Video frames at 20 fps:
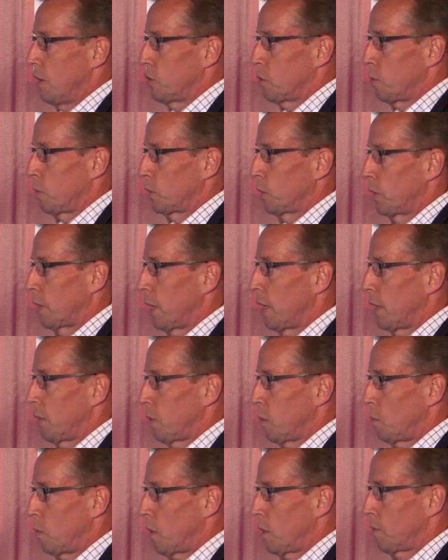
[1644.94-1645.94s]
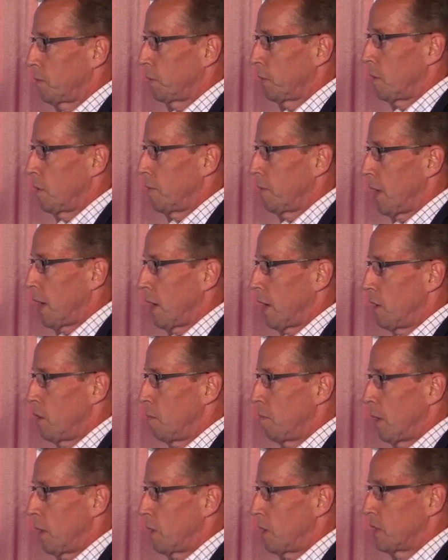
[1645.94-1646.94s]
So we're looking at the workflow of that. I
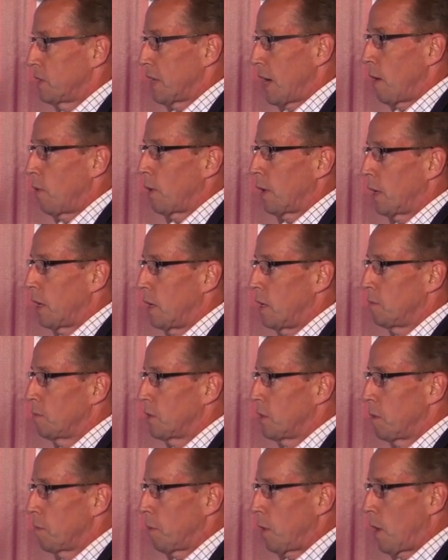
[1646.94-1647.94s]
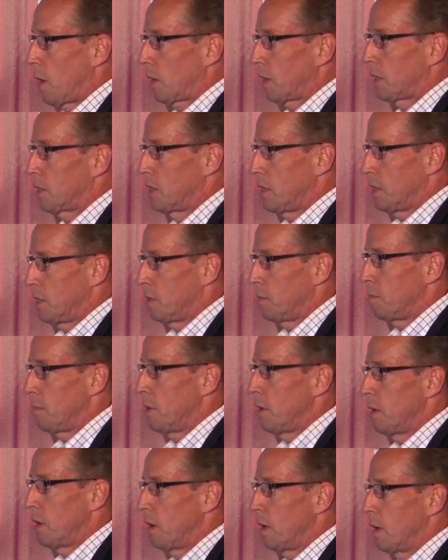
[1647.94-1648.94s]
know Mary Sauer Games and the product
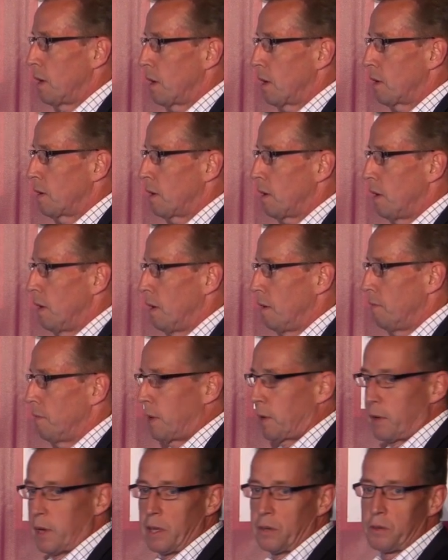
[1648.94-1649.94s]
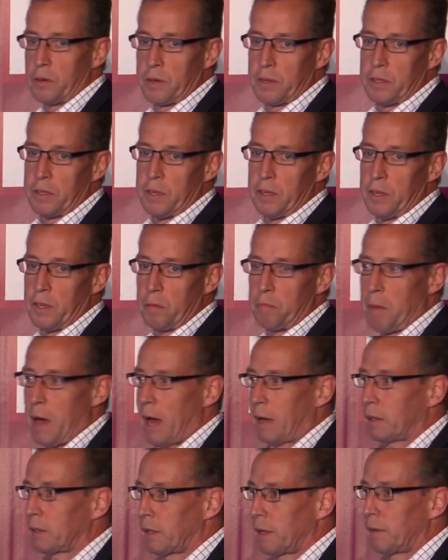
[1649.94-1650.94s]
team are very interested in
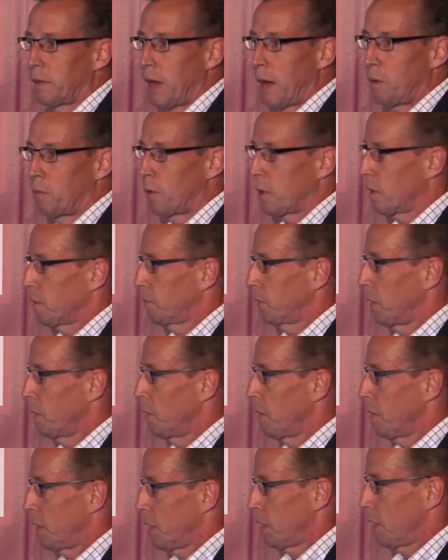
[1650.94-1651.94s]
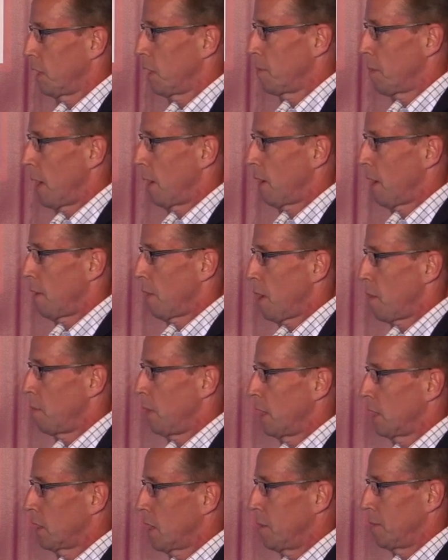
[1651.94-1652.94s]
modeling that workflow and thinking about how that
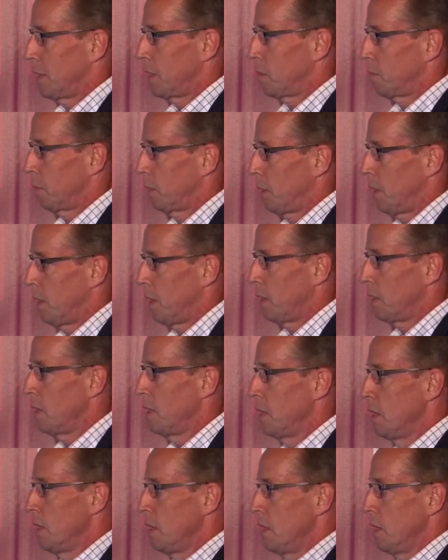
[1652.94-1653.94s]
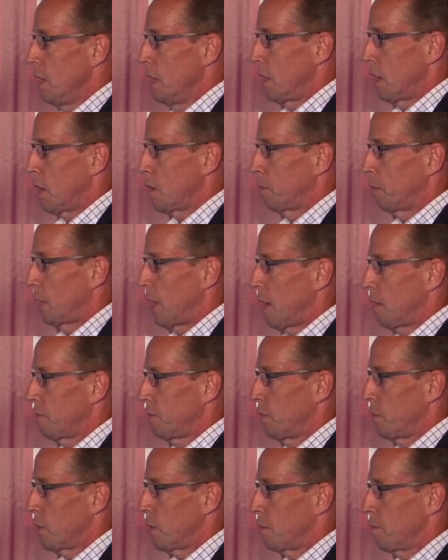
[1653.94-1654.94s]
might come into play in our
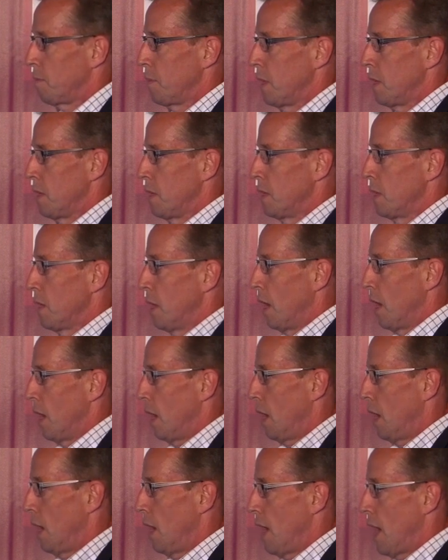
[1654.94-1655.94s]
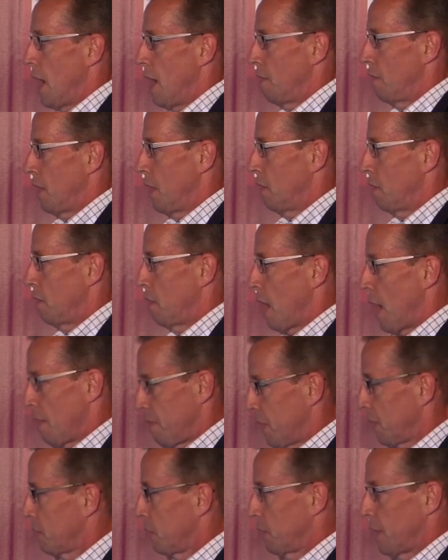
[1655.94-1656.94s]
platform. And then
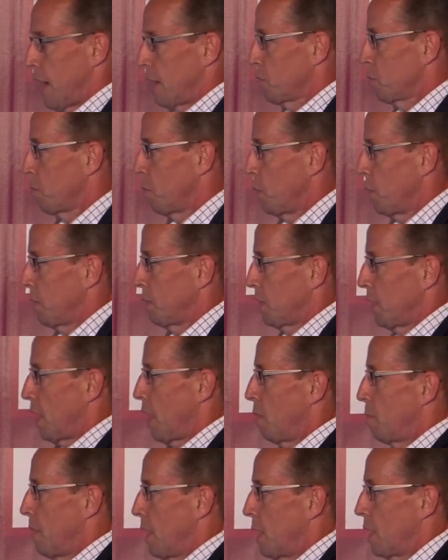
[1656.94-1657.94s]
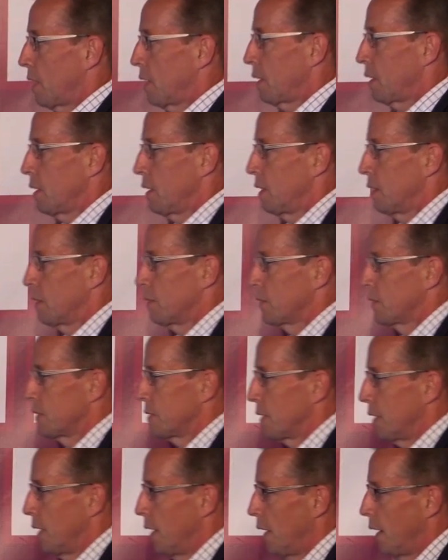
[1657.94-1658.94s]
I think the last point that I'll make
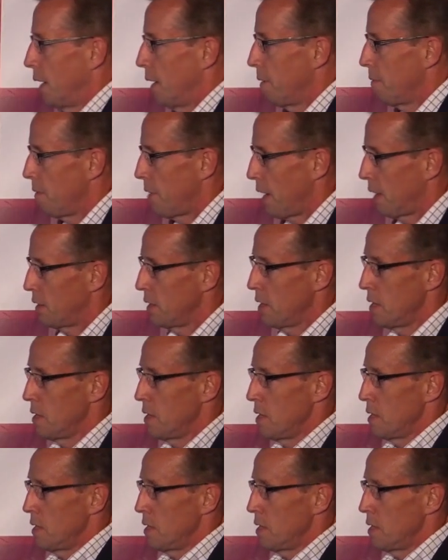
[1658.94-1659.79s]
is that